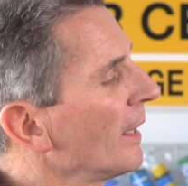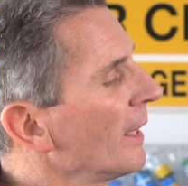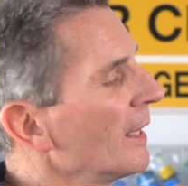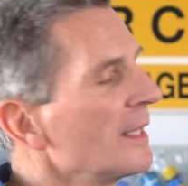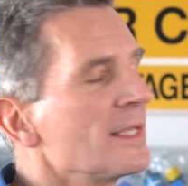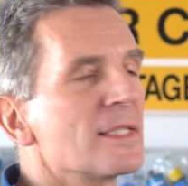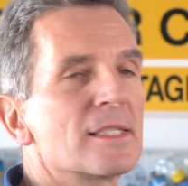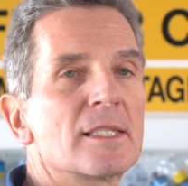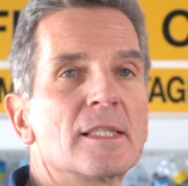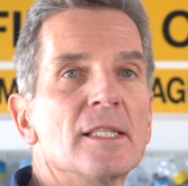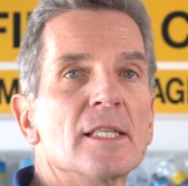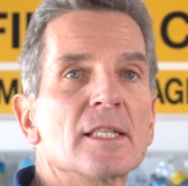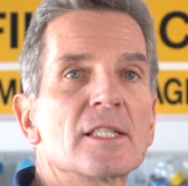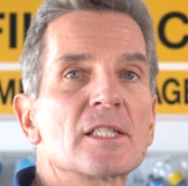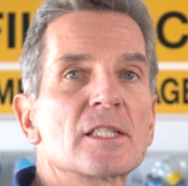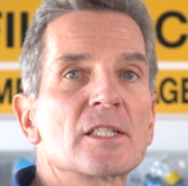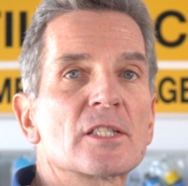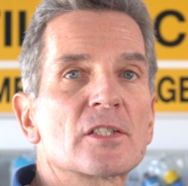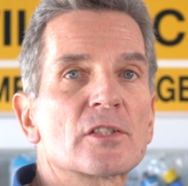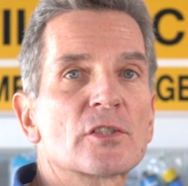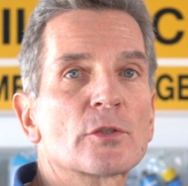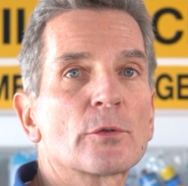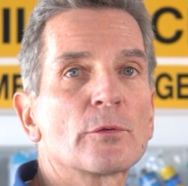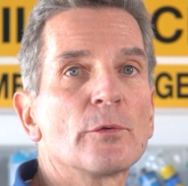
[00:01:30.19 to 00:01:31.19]
is this
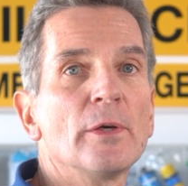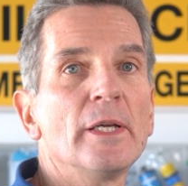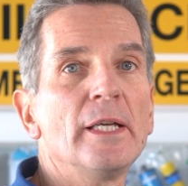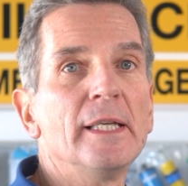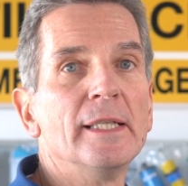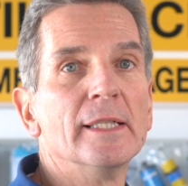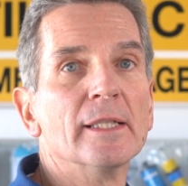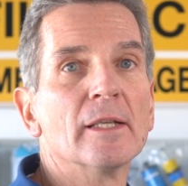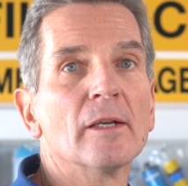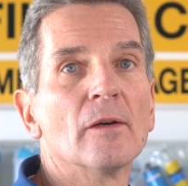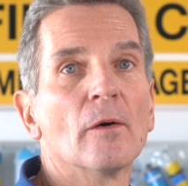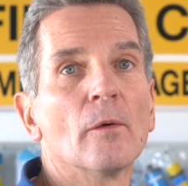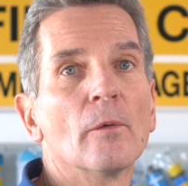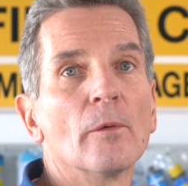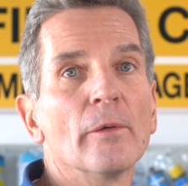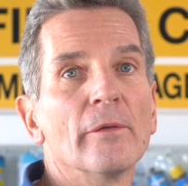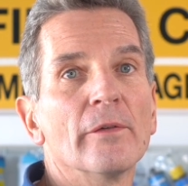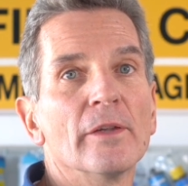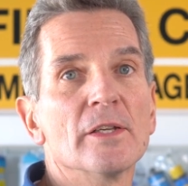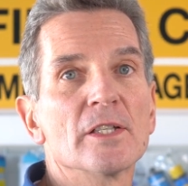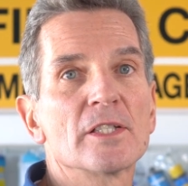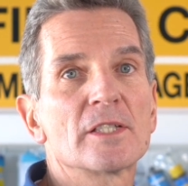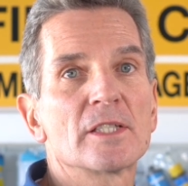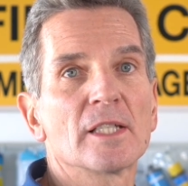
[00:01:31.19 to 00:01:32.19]
screen or
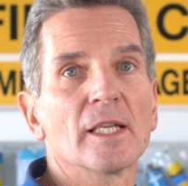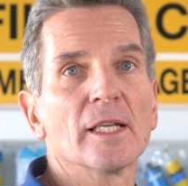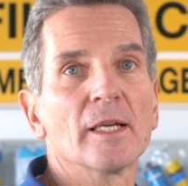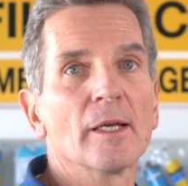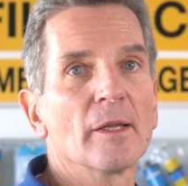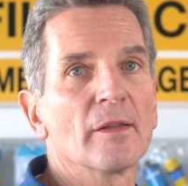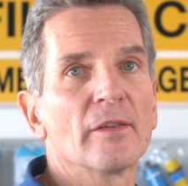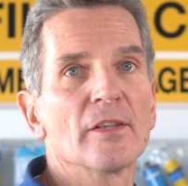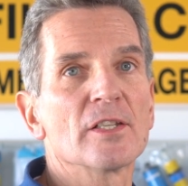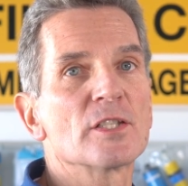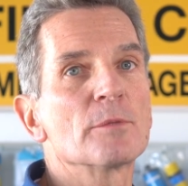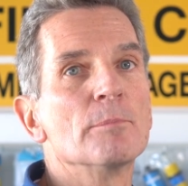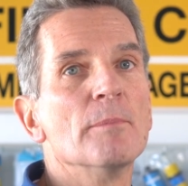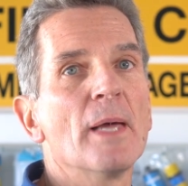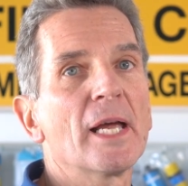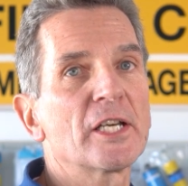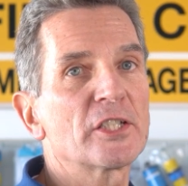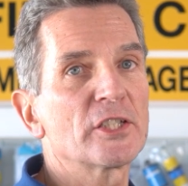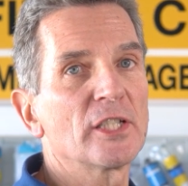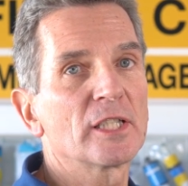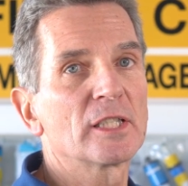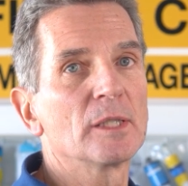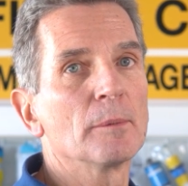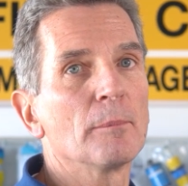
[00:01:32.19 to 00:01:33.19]
this, uh, this
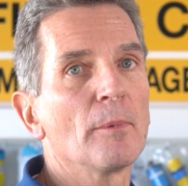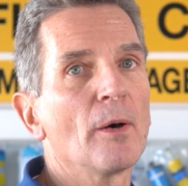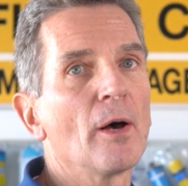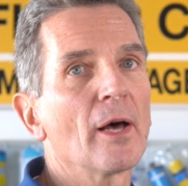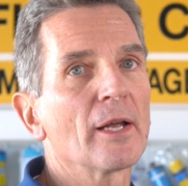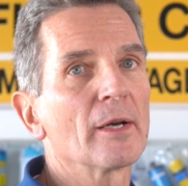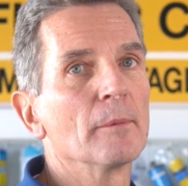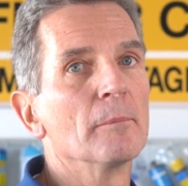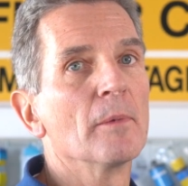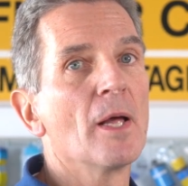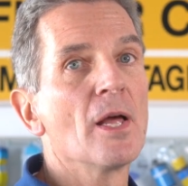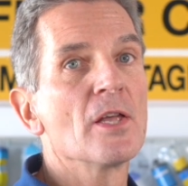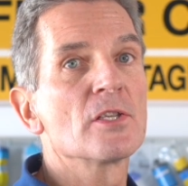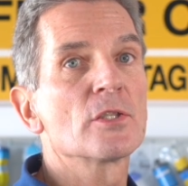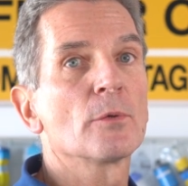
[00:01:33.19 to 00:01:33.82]
mesh at the bottom.